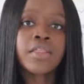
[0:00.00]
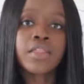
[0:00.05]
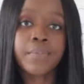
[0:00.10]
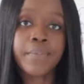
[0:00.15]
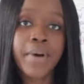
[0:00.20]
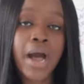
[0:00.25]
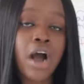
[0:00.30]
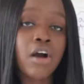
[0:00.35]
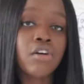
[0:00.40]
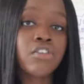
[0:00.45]
the
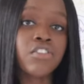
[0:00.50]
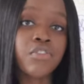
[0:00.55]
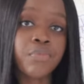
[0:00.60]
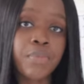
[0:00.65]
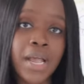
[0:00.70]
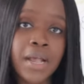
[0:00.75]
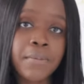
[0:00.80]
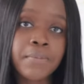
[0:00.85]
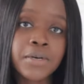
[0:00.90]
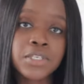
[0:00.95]
power of
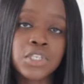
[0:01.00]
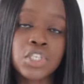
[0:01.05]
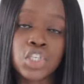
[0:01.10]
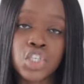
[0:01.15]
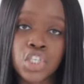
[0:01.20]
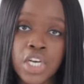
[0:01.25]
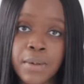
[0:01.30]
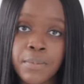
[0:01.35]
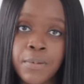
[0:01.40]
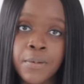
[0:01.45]
paper to
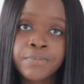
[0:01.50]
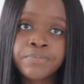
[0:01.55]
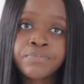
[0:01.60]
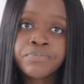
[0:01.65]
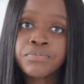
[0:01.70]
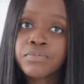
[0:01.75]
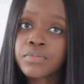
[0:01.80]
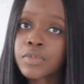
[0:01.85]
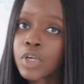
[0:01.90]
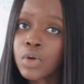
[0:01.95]
shape
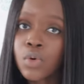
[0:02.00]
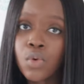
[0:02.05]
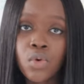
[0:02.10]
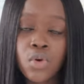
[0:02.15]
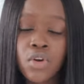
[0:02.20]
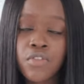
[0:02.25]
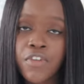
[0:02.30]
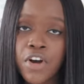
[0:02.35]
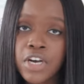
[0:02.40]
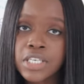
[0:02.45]

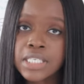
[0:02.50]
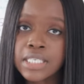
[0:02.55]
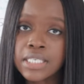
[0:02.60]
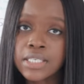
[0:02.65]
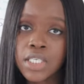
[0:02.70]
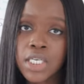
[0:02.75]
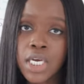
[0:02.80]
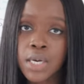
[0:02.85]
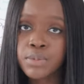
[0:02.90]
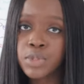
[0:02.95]
all of us in
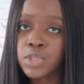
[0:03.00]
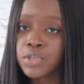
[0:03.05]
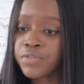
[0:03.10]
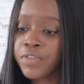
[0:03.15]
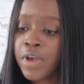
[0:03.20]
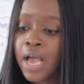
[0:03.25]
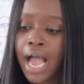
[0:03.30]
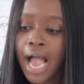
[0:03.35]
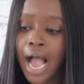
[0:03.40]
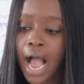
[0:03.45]
terms of
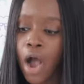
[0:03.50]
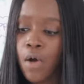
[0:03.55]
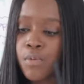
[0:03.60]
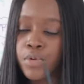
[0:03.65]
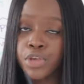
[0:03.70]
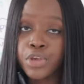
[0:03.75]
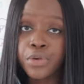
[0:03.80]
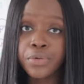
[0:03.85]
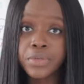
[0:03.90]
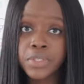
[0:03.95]
how we
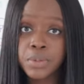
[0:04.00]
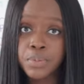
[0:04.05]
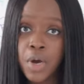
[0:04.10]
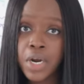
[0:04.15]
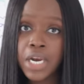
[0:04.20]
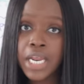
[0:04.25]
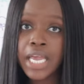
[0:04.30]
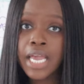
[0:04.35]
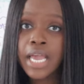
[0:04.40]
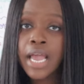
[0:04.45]
use
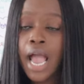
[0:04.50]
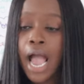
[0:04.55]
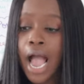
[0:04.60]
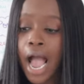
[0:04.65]
money,